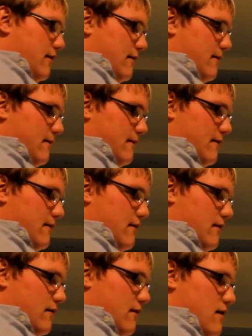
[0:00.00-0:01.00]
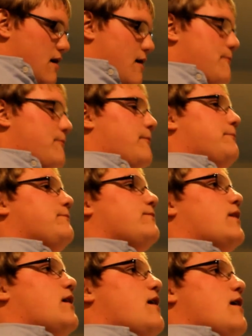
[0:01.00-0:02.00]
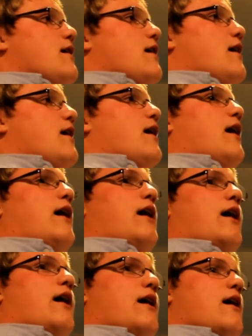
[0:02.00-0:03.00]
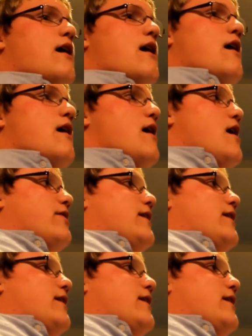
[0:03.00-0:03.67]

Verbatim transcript: name, the name of your son, or how many sons?